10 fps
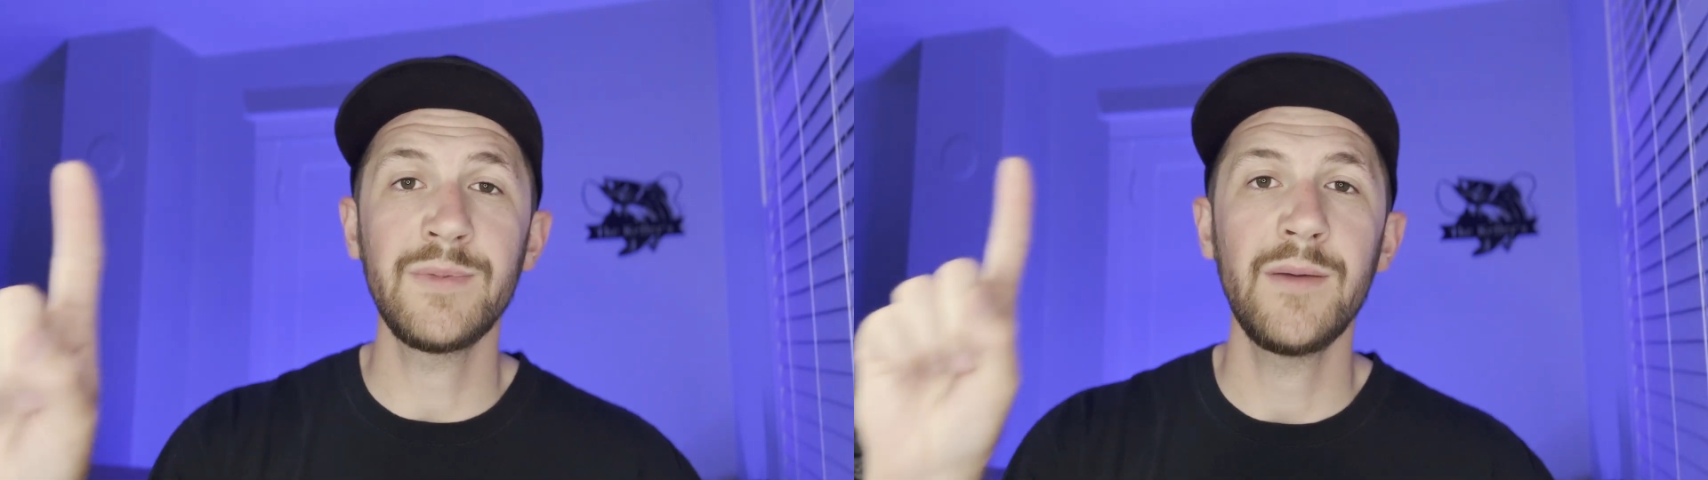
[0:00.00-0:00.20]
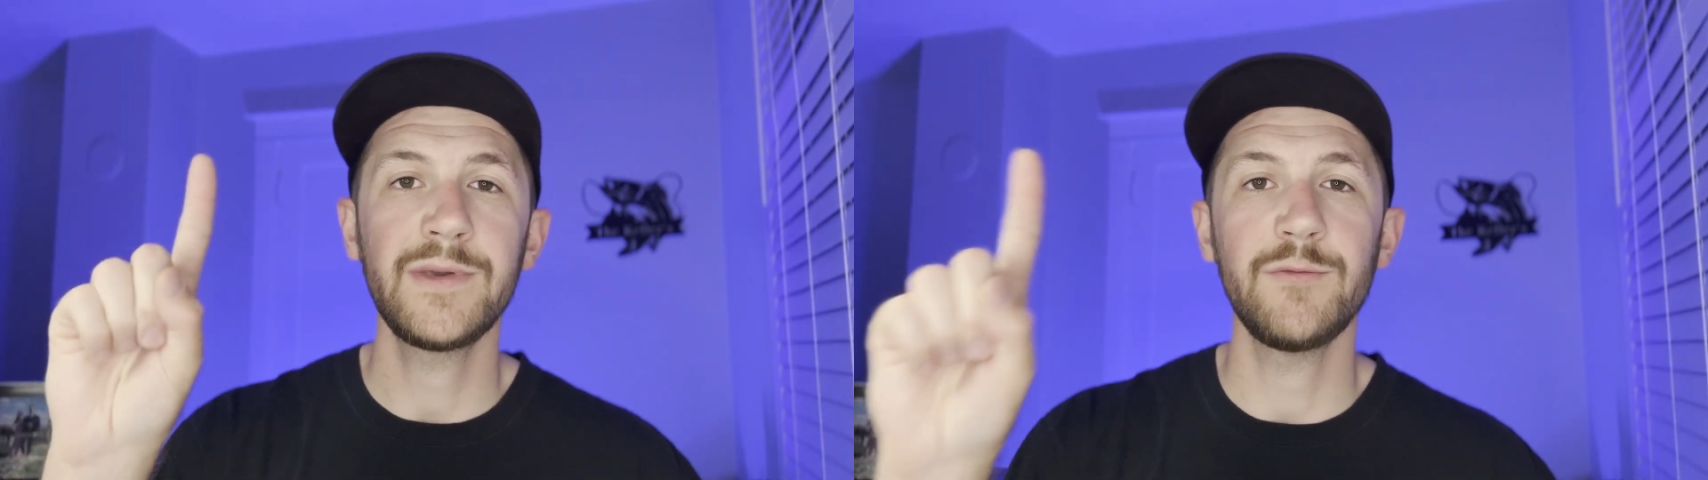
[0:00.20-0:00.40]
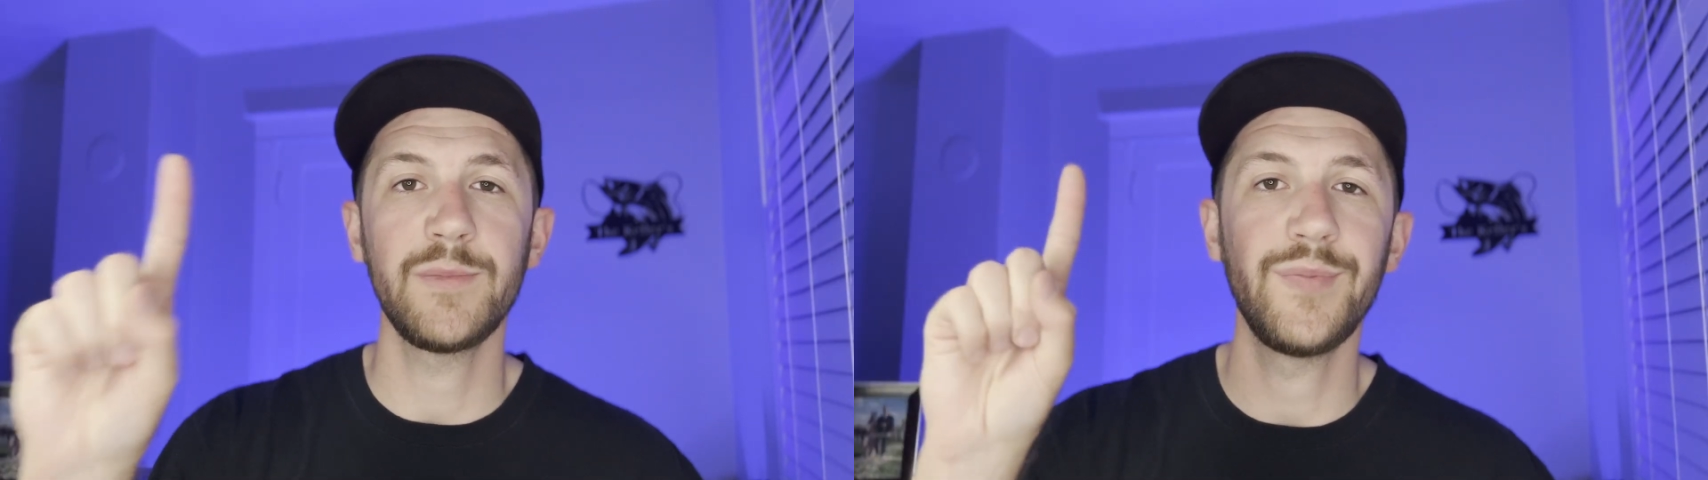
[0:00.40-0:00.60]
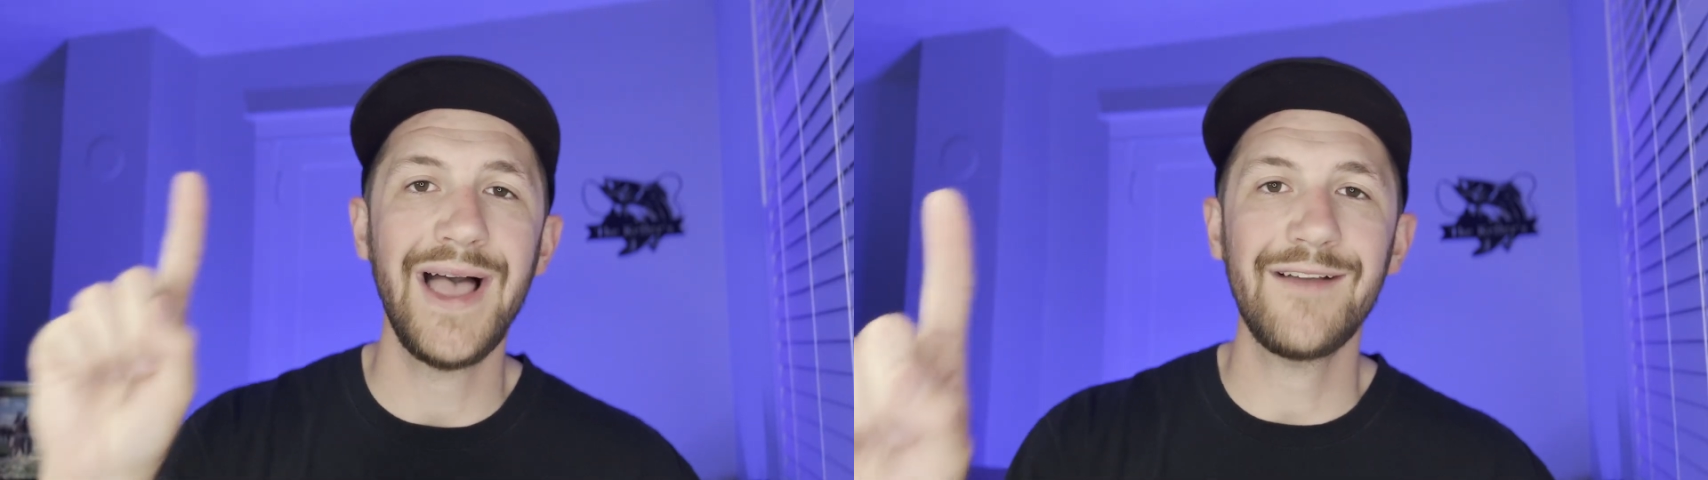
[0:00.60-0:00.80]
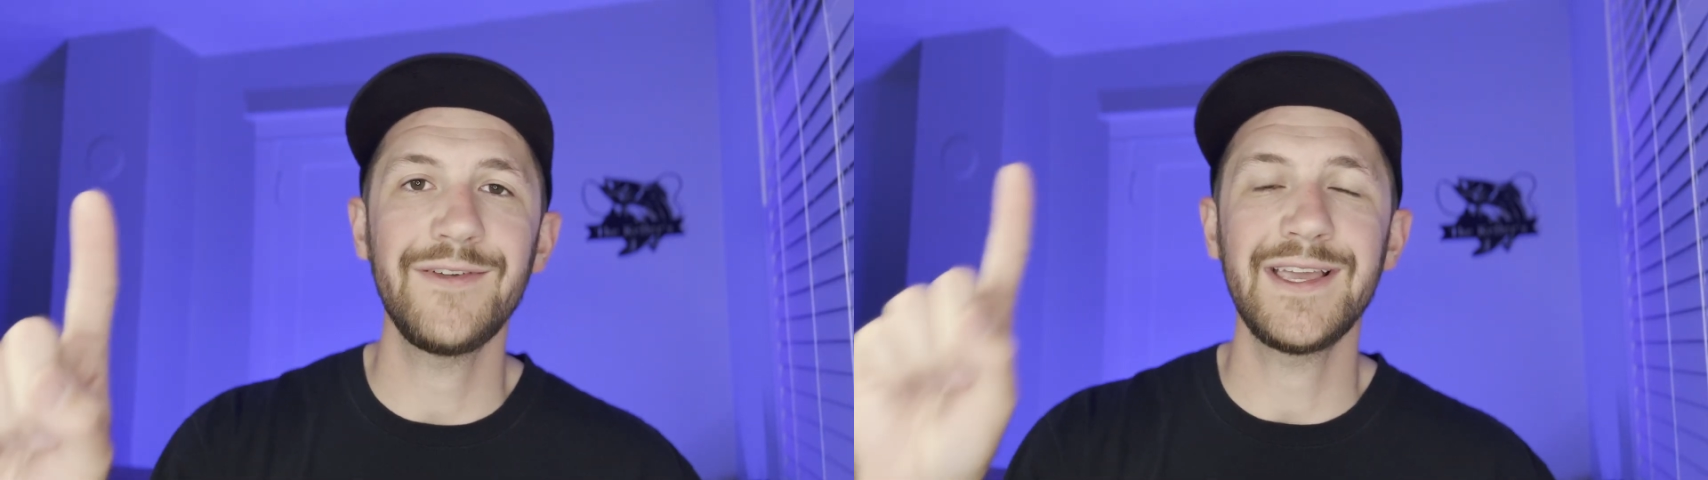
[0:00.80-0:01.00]
pumpkin with
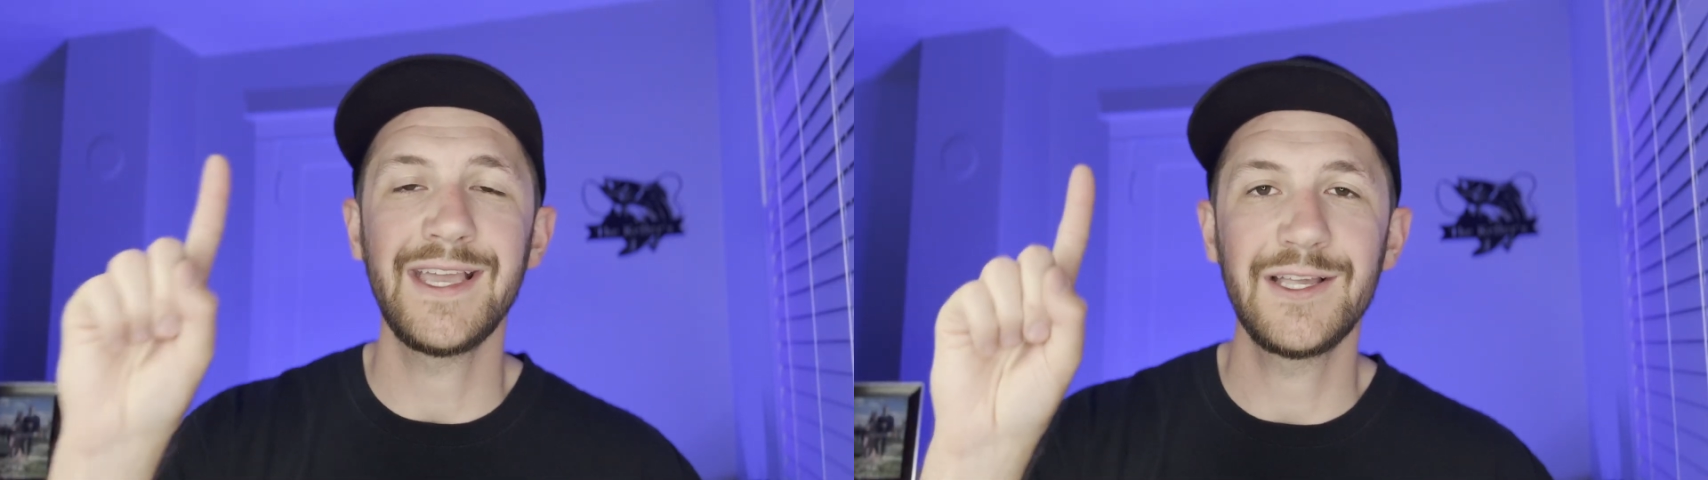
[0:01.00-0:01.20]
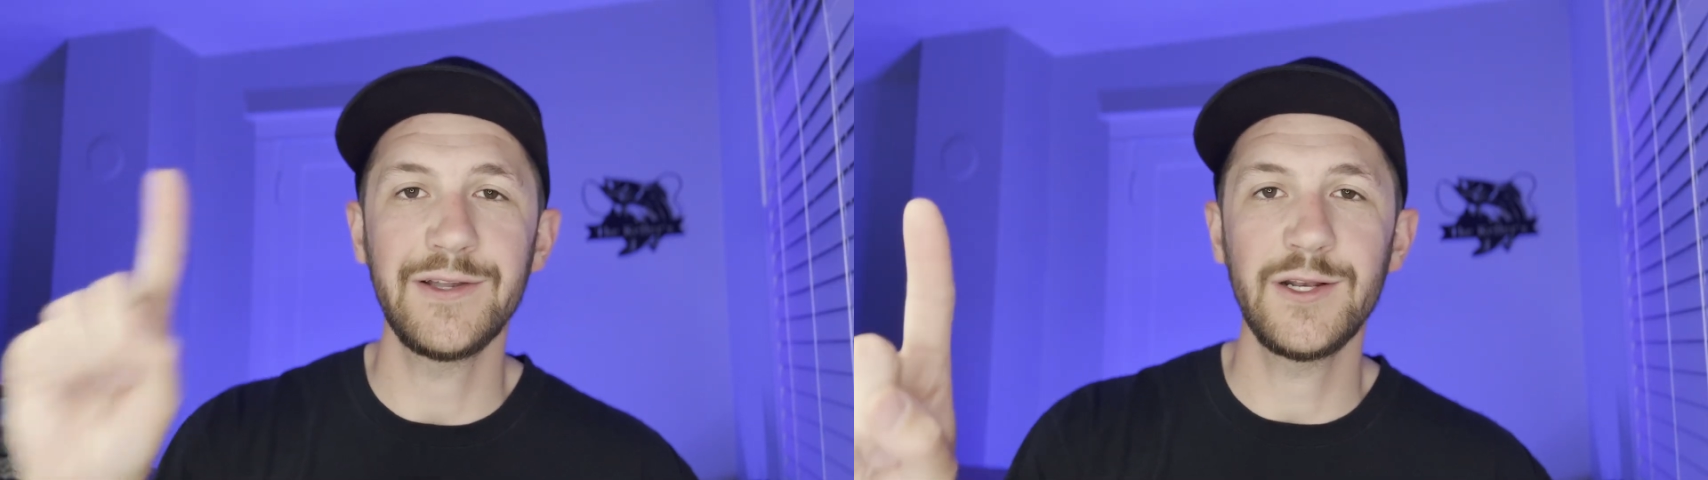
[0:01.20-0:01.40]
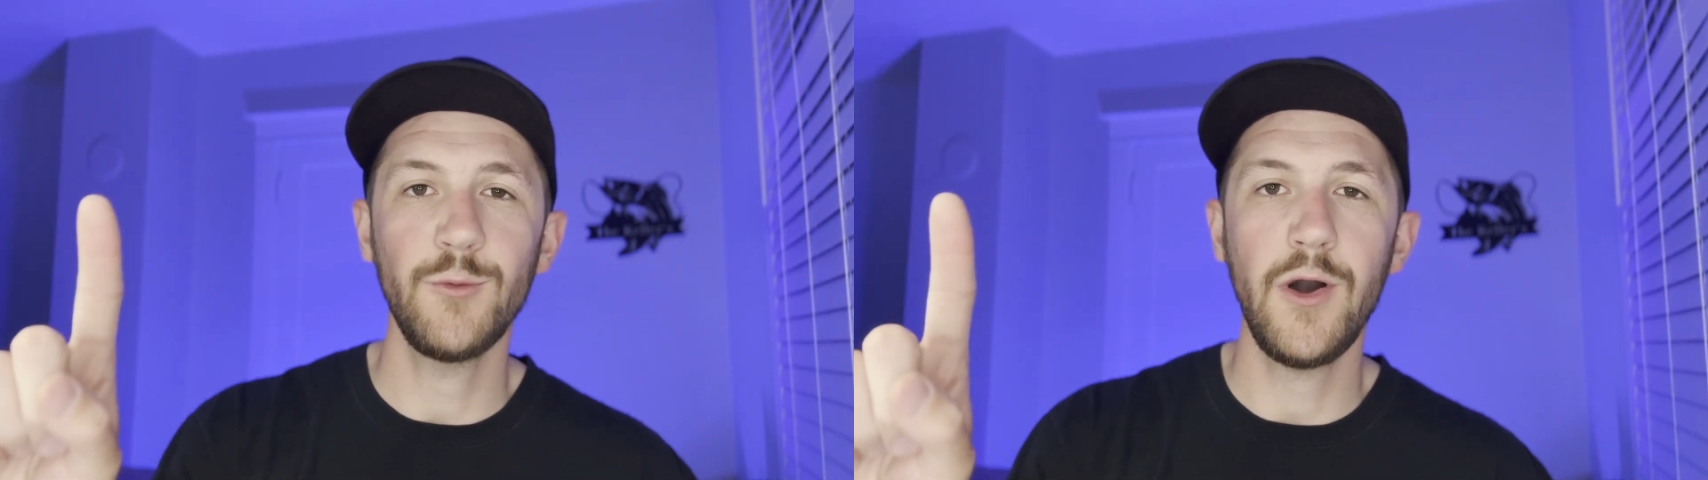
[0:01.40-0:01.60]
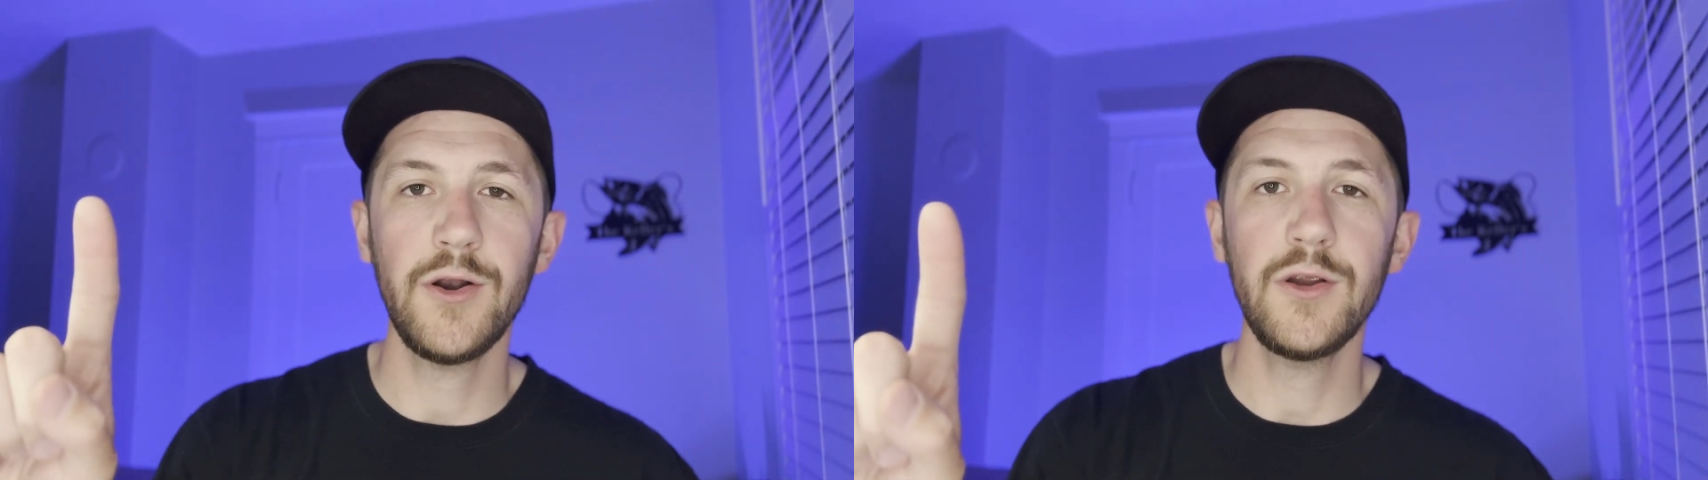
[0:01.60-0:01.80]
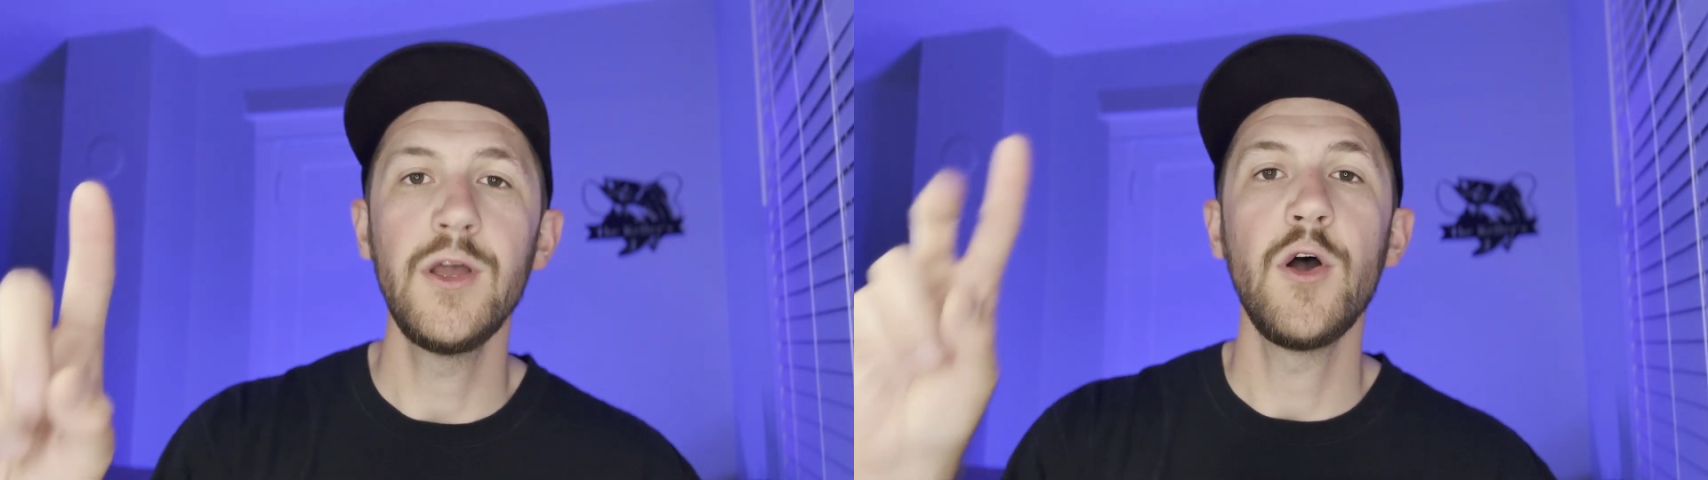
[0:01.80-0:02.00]
black flake and cleaner water,